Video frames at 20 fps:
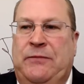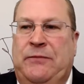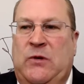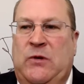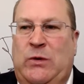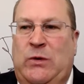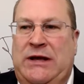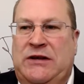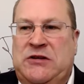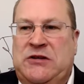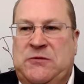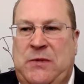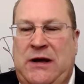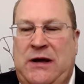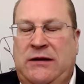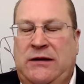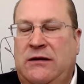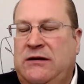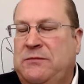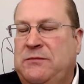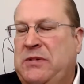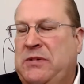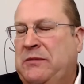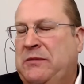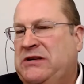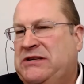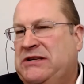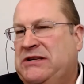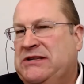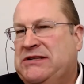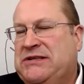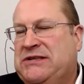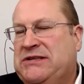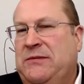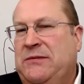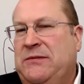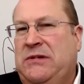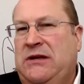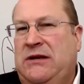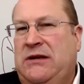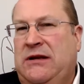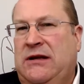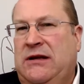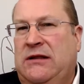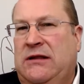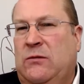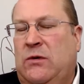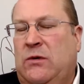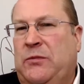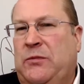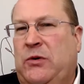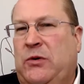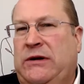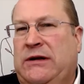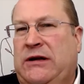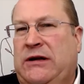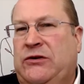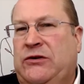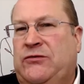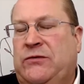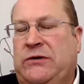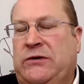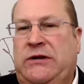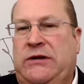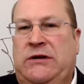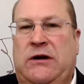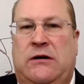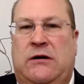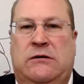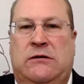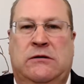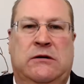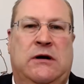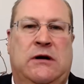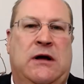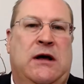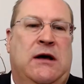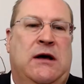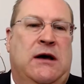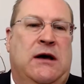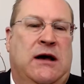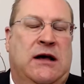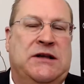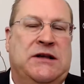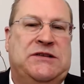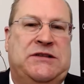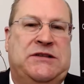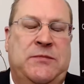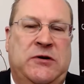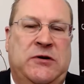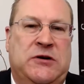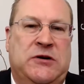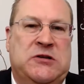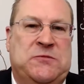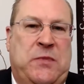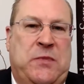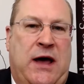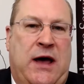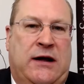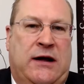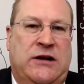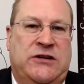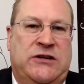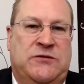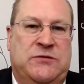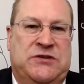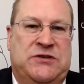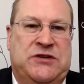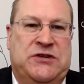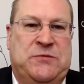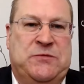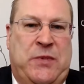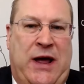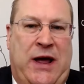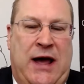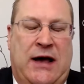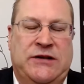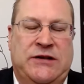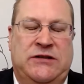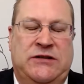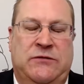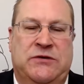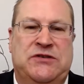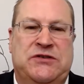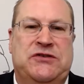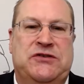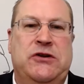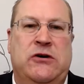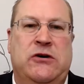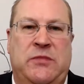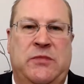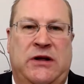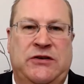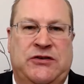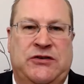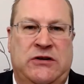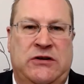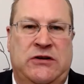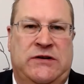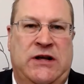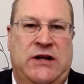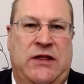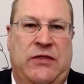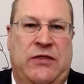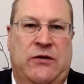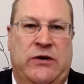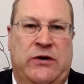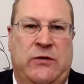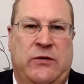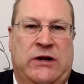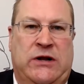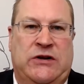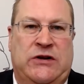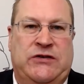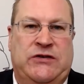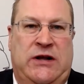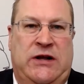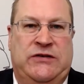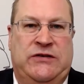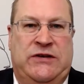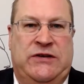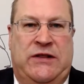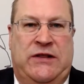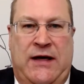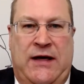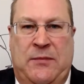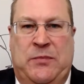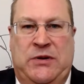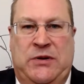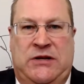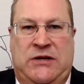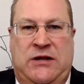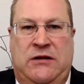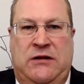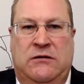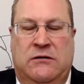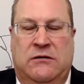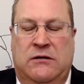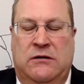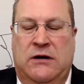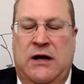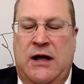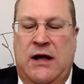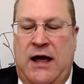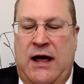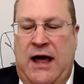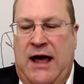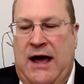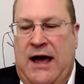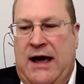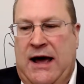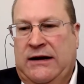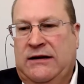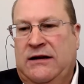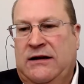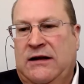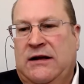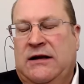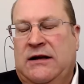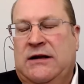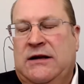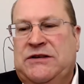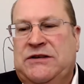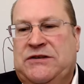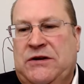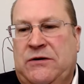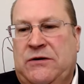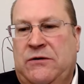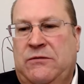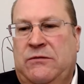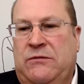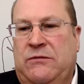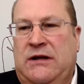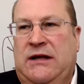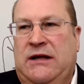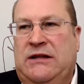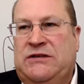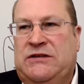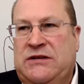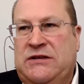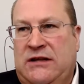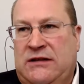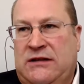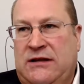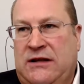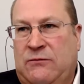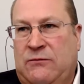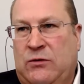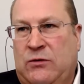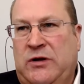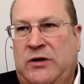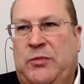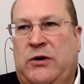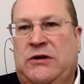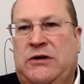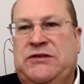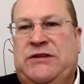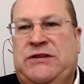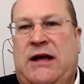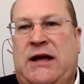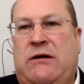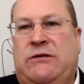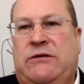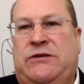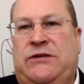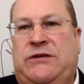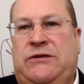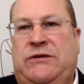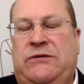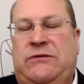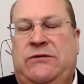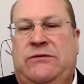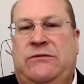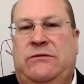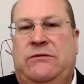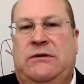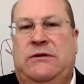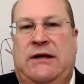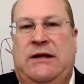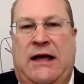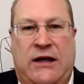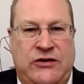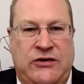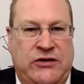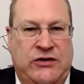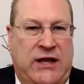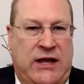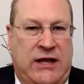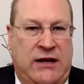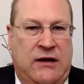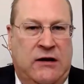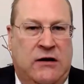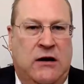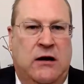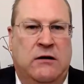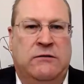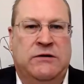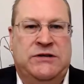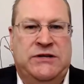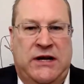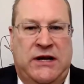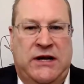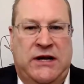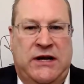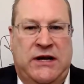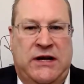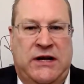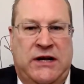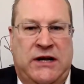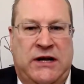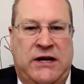We expected to maybe see something in the $1.9 trillion stimulus package that was just passed, and there was no mention of 1031 exchanges in that particular act. So it really boils down to educating Congress, educating the